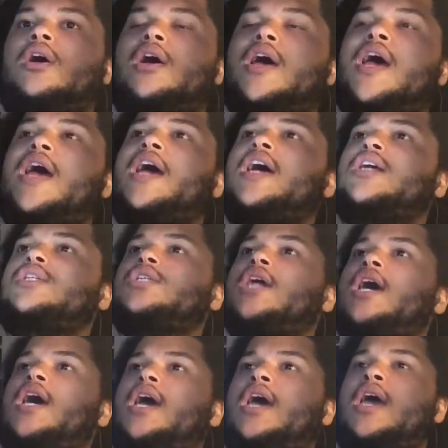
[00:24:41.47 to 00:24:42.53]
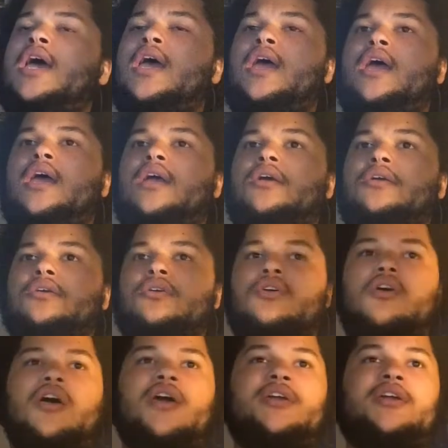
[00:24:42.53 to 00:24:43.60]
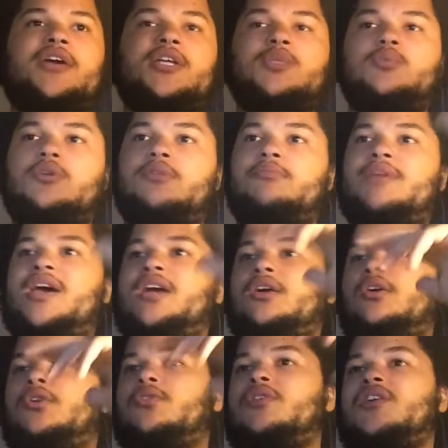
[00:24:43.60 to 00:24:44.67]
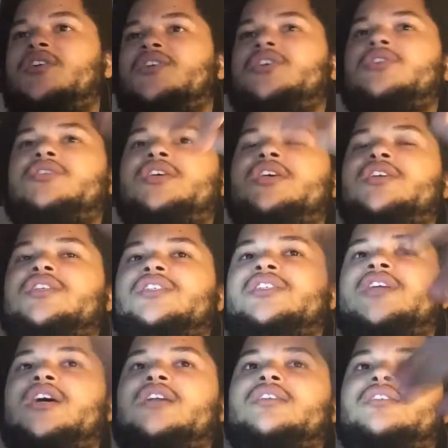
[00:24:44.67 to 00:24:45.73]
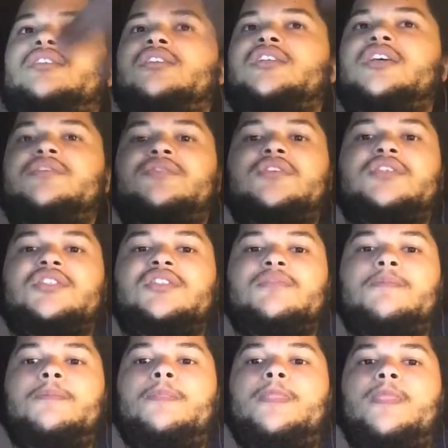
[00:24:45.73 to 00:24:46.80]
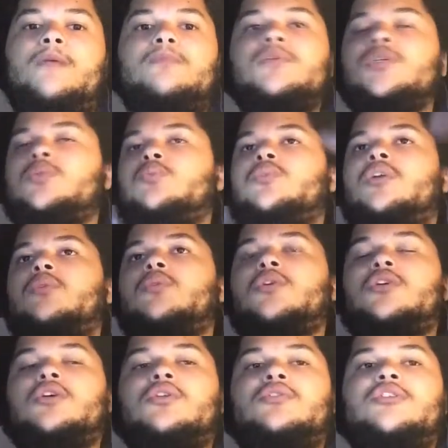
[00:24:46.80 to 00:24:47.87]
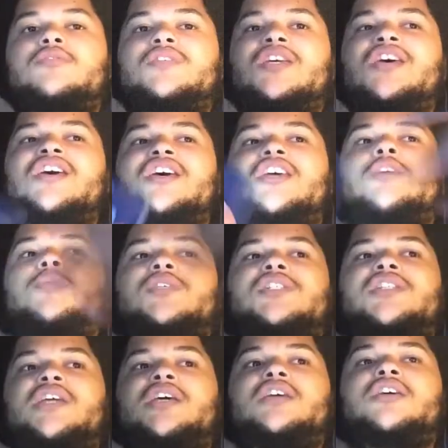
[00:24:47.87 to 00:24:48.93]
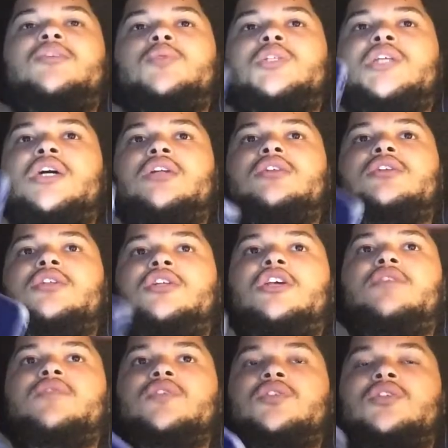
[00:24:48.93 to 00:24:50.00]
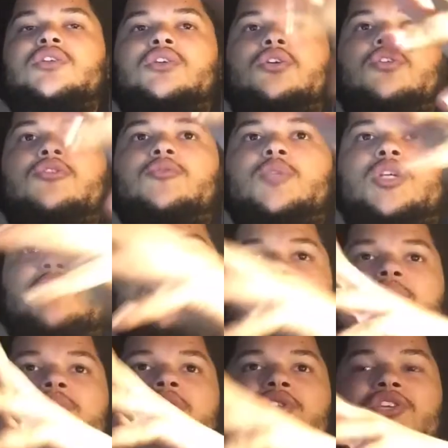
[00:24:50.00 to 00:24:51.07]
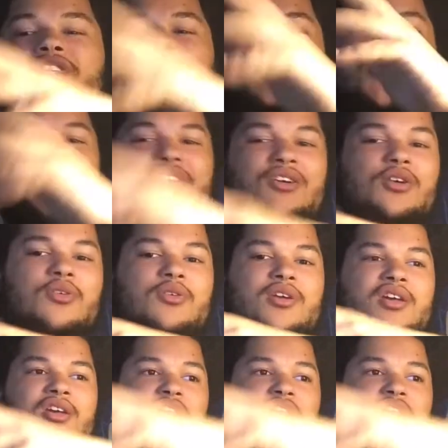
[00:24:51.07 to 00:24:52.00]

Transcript: AJ. Alright, next one, Matt, go. You know, he's telling the Divas, this is when they were called Divas, he was telling the Divas to go. He was giving them their cue to go.